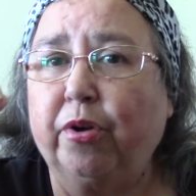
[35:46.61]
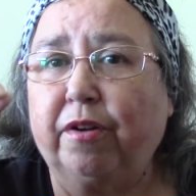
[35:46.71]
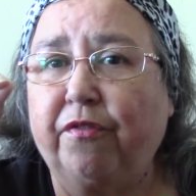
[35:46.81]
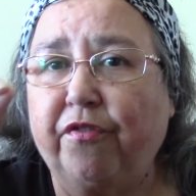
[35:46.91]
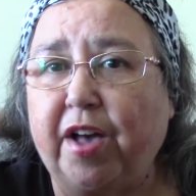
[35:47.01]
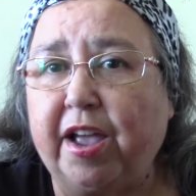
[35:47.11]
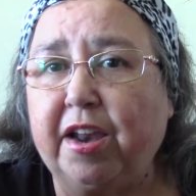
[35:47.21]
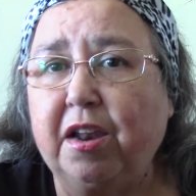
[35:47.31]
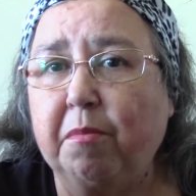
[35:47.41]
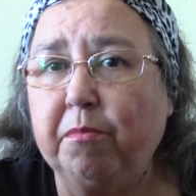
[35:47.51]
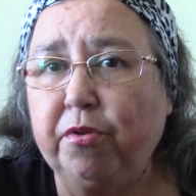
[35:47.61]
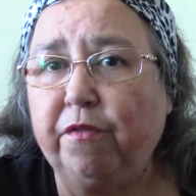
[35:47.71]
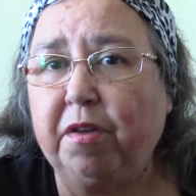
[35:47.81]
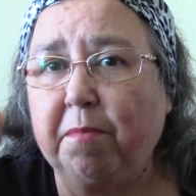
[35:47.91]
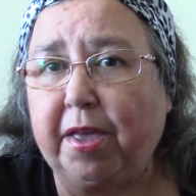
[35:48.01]
fine
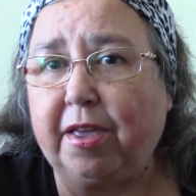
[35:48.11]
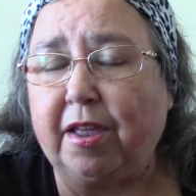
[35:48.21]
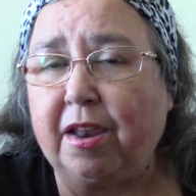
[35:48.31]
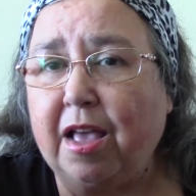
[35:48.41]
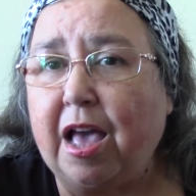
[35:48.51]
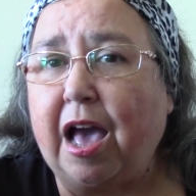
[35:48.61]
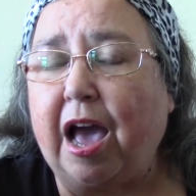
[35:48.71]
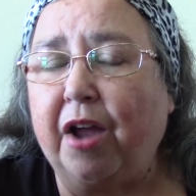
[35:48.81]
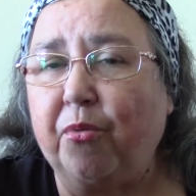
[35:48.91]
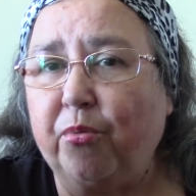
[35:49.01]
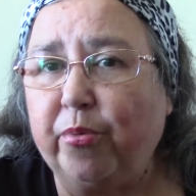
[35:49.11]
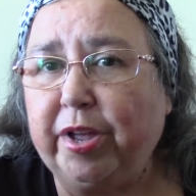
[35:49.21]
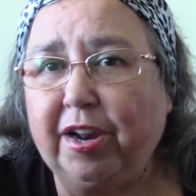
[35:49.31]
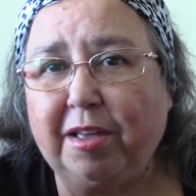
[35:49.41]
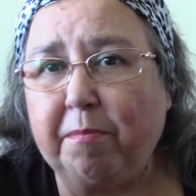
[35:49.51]
movie making. I
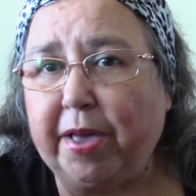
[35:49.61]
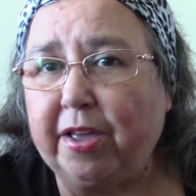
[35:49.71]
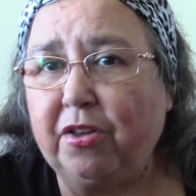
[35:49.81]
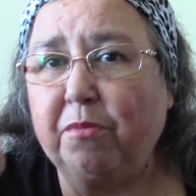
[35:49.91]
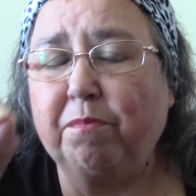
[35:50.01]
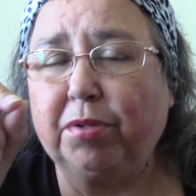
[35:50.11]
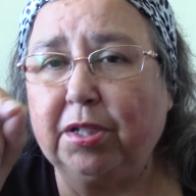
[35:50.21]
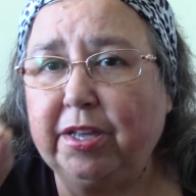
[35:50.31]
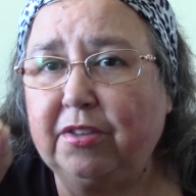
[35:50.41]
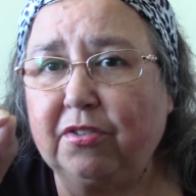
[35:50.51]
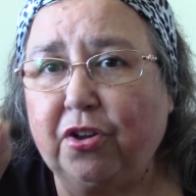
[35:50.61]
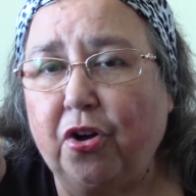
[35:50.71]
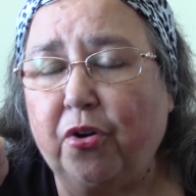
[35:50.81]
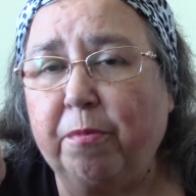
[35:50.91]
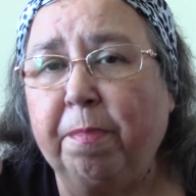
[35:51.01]
really beg you, please
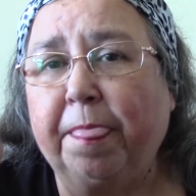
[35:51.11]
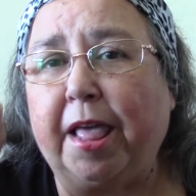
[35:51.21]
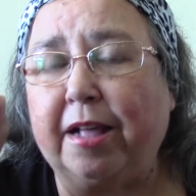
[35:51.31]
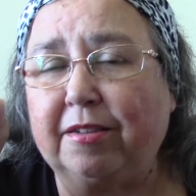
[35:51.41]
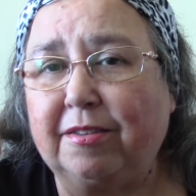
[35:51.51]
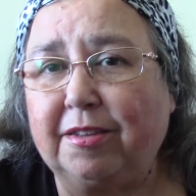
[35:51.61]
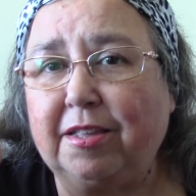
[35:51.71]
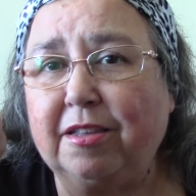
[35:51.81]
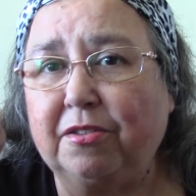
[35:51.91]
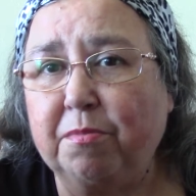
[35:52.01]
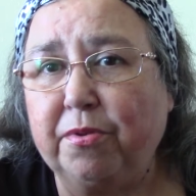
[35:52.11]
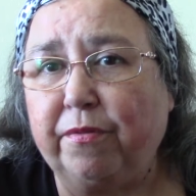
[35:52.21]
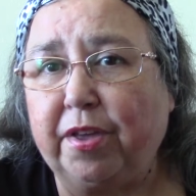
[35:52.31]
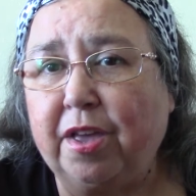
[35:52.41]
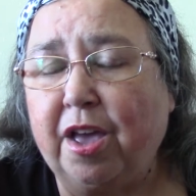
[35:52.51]
go and see this
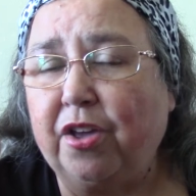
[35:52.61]
movie.